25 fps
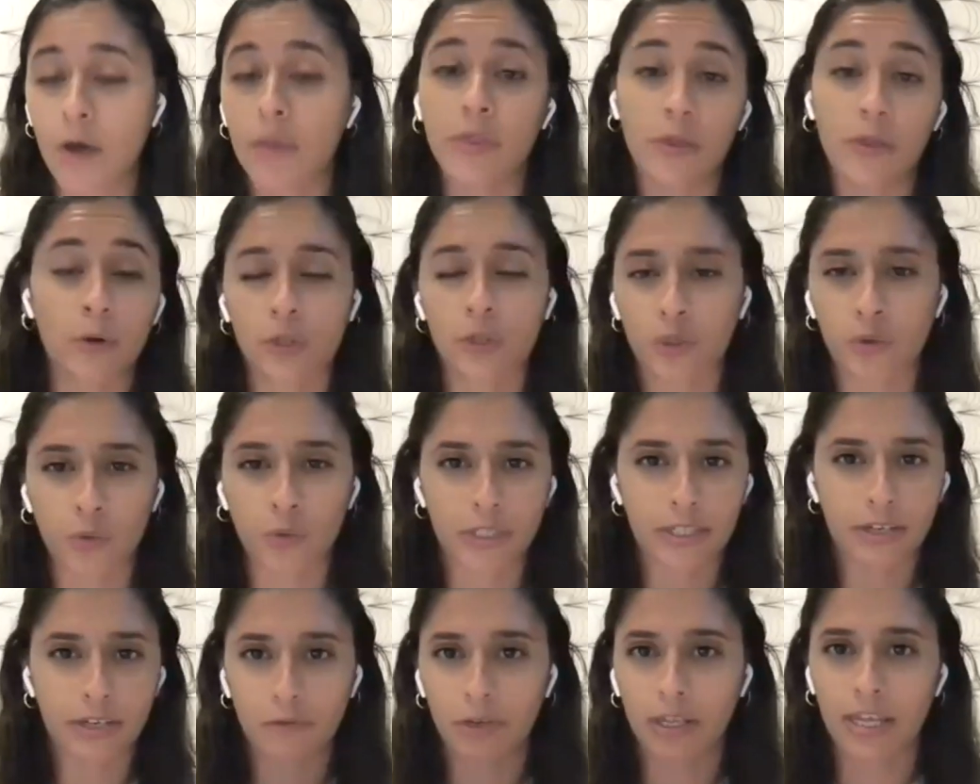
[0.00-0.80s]
those
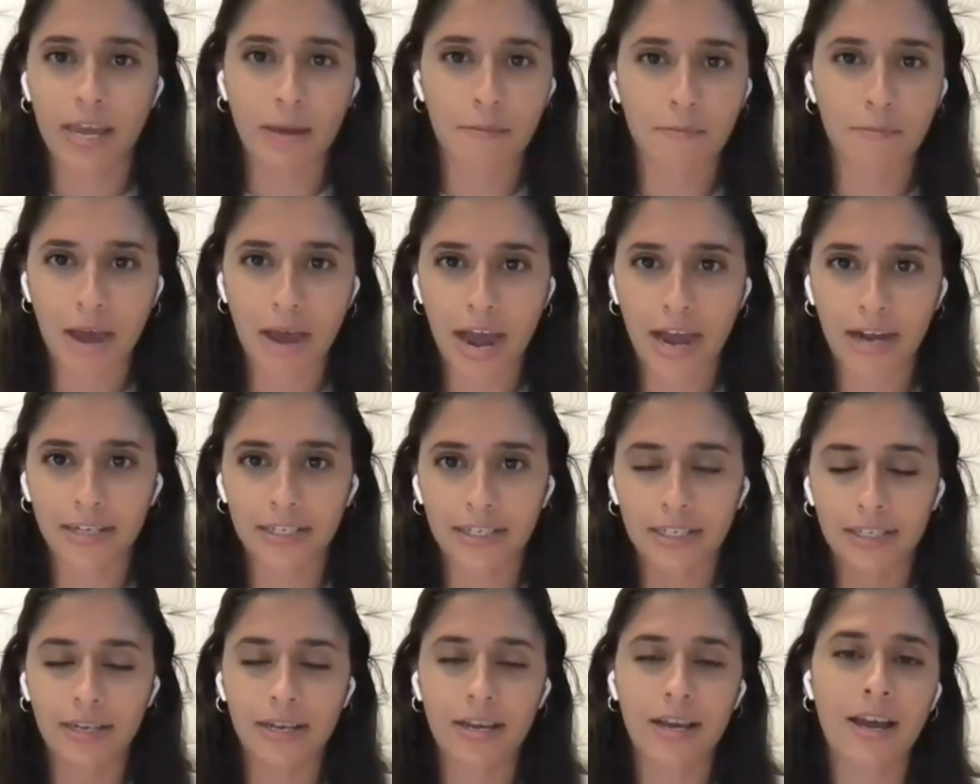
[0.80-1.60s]
tools can really
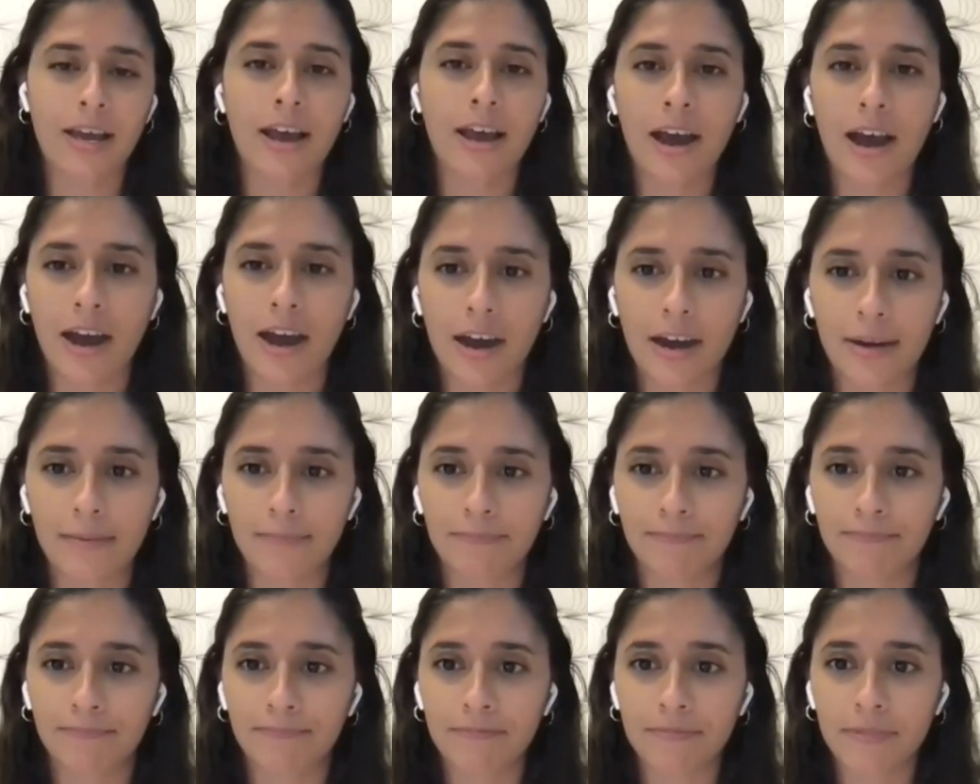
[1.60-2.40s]
impact
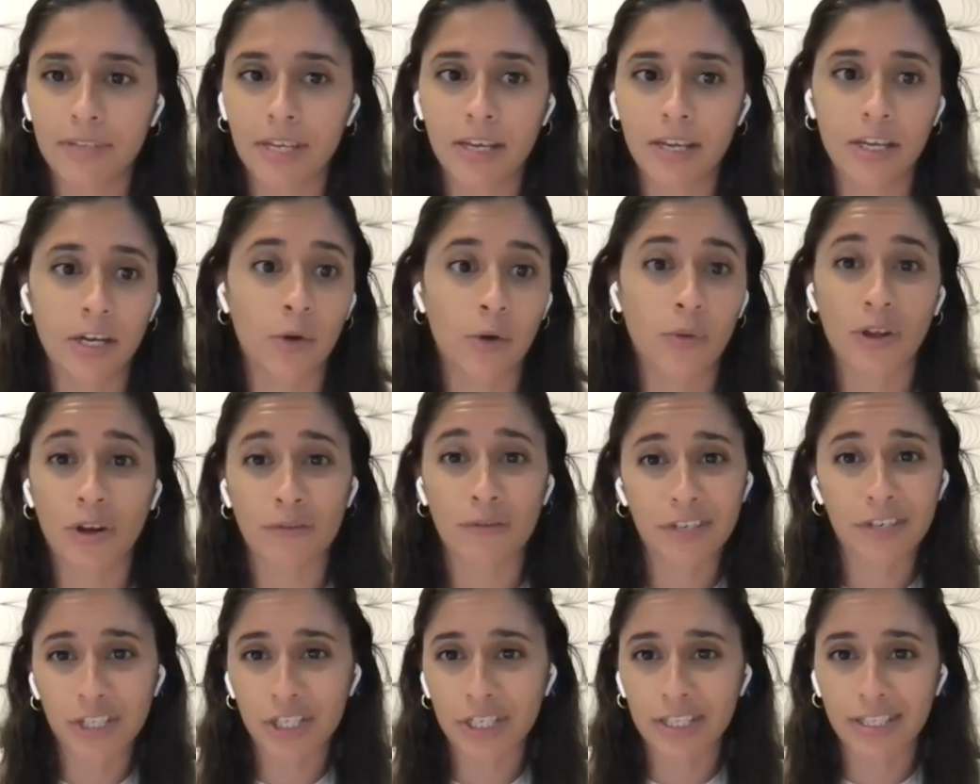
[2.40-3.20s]
their
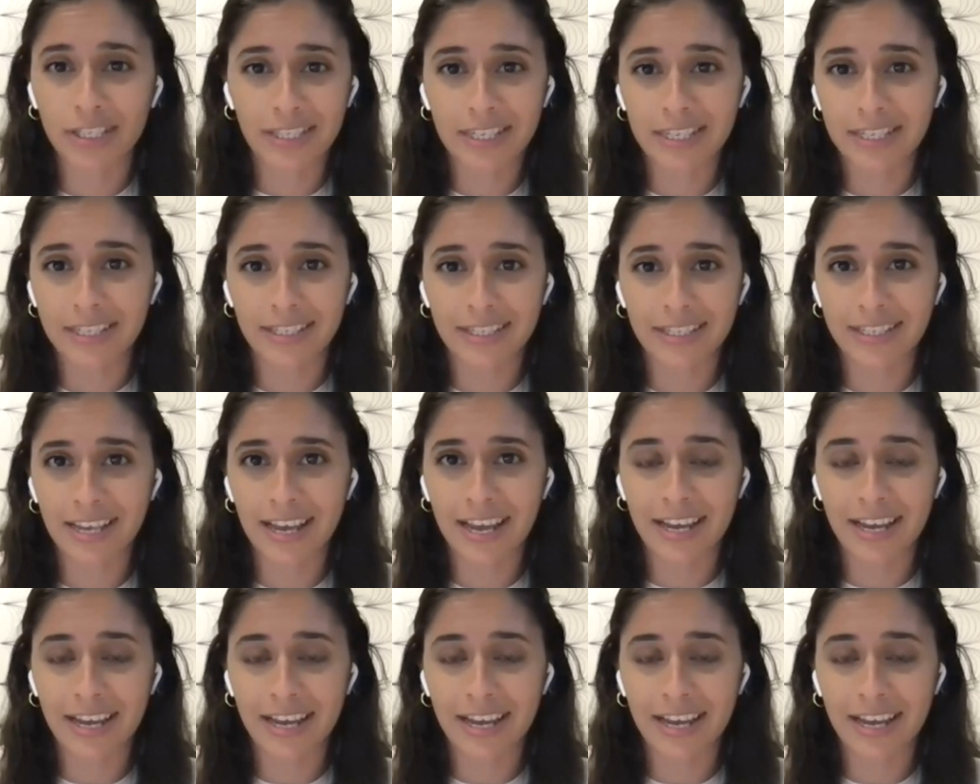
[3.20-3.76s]
efficiencies.